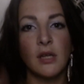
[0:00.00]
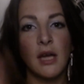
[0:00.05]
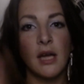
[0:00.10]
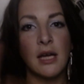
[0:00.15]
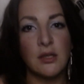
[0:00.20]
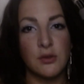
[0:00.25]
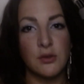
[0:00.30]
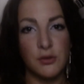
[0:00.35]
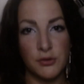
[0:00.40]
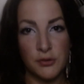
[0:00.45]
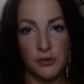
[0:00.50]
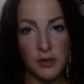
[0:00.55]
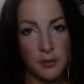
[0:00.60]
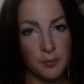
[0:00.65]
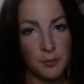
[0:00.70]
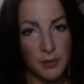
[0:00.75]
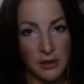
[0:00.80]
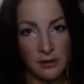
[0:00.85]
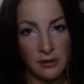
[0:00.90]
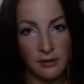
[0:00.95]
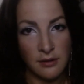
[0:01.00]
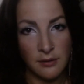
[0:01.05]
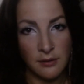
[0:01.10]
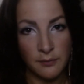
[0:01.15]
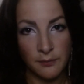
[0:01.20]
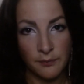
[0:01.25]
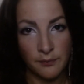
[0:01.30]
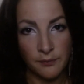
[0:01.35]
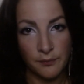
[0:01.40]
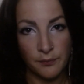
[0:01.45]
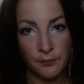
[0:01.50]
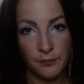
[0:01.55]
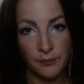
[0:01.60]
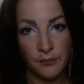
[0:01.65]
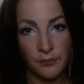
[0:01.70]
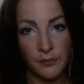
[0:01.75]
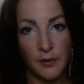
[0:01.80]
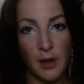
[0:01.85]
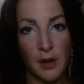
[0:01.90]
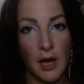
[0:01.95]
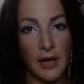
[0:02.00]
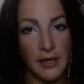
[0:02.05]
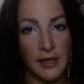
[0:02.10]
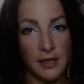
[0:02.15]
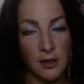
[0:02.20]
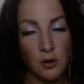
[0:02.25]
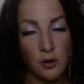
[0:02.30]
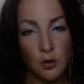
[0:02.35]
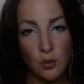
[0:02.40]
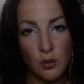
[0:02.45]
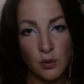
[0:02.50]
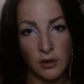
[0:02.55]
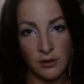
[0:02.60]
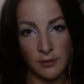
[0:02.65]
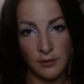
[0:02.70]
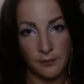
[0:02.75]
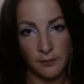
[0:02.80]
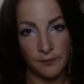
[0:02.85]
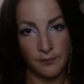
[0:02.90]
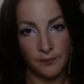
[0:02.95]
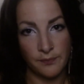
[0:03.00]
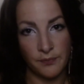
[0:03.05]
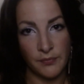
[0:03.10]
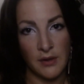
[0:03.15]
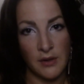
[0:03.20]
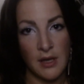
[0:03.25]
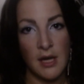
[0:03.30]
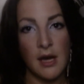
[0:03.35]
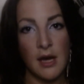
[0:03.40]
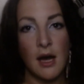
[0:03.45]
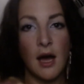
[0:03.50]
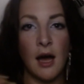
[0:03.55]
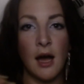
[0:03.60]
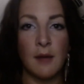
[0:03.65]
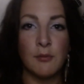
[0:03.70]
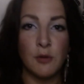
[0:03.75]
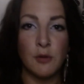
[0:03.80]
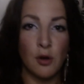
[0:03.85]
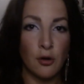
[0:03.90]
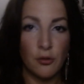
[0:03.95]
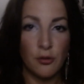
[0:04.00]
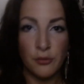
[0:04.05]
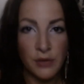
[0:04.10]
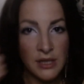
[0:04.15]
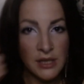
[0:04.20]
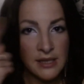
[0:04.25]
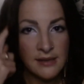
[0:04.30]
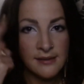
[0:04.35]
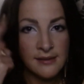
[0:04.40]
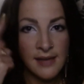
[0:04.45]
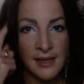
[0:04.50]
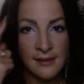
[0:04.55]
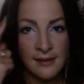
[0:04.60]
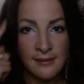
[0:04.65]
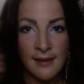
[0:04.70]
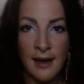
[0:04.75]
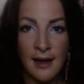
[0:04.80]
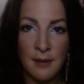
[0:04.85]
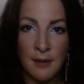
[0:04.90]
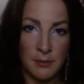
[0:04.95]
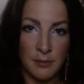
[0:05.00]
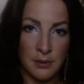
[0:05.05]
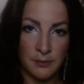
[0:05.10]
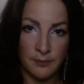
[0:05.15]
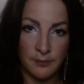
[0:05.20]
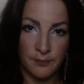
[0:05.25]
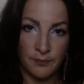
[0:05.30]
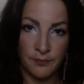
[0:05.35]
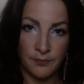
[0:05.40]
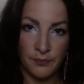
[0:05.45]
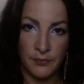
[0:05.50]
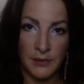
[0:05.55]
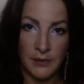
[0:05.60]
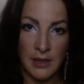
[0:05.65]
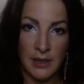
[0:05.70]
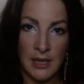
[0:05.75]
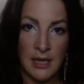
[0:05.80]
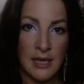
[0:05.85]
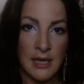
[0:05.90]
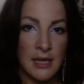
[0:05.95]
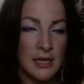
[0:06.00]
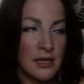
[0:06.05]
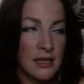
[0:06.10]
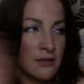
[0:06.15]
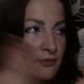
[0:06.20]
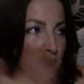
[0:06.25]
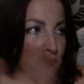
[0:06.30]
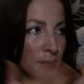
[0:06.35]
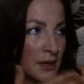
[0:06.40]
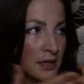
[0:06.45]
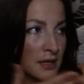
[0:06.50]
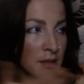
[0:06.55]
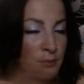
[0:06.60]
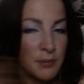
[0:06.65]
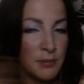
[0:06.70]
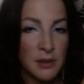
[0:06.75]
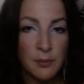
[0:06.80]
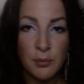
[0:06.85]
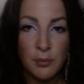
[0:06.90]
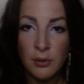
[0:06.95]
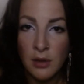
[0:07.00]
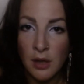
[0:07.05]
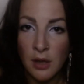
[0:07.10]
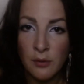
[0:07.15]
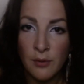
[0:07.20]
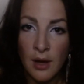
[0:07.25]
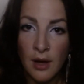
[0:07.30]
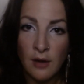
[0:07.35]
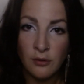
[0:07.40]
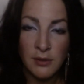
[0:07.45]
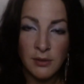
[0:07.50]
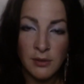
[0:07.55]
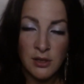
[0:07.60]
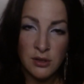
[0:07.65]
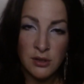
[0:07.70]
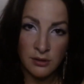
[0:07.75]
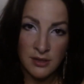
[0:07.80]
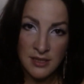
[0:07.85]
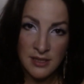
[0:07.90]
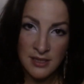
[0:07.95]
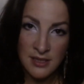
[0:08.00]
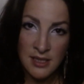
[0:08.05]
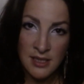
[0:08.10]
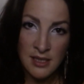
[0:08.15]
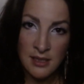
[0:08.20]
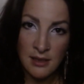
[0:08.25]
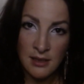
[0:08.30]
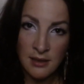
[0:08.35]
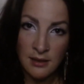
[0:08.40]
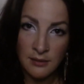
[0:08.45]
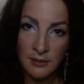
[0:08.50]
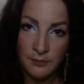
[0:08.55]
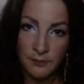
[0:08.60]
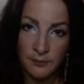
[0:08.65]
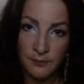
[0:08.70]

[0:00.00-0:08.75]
and just repeat, I can do it. I'm not really that dumb. If many people around me succeed,